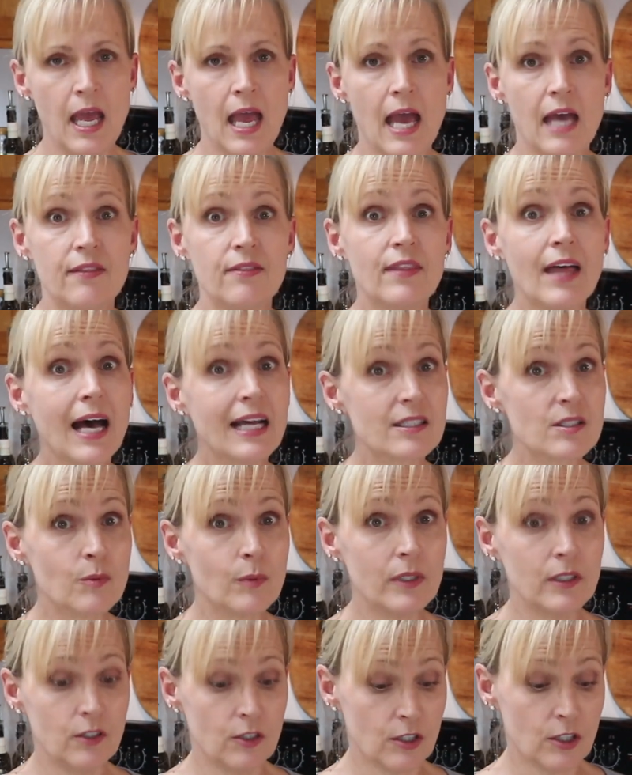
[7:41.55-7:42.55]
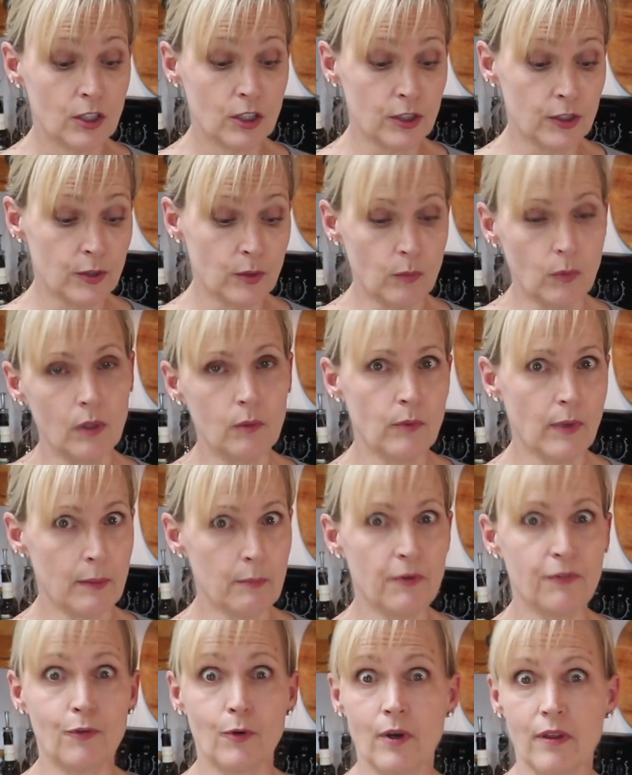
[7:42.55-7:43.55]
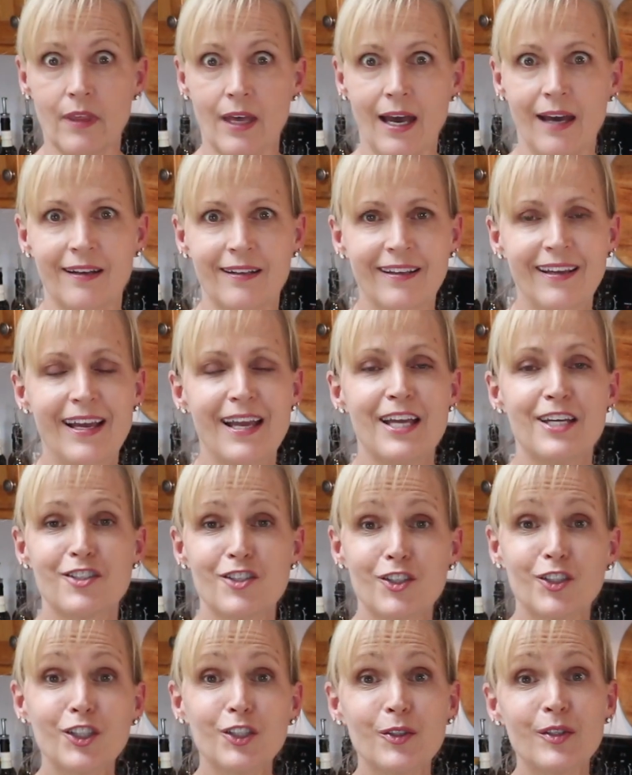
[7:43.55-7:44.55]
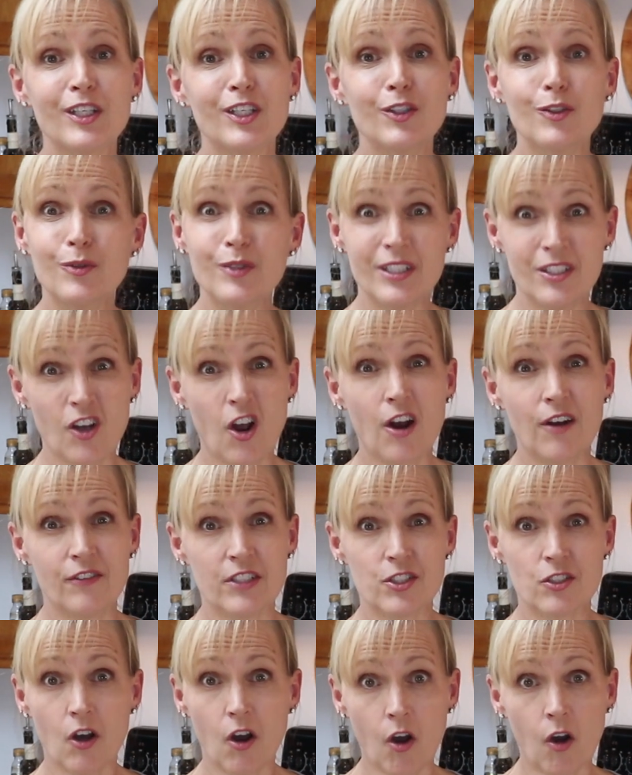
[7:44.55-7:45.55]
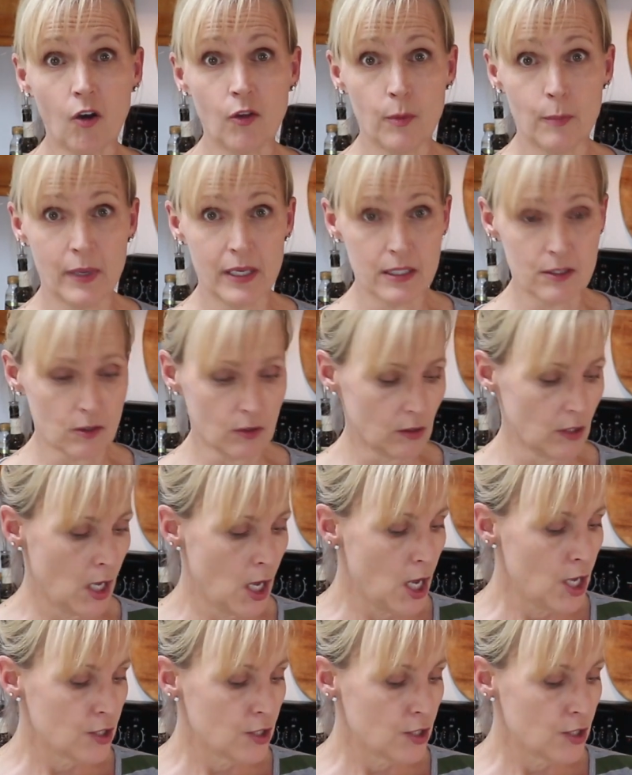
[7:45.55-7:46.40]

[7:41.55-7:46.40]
and that's when your clue, well, right before that, is your clue that you need to harvest all the basil.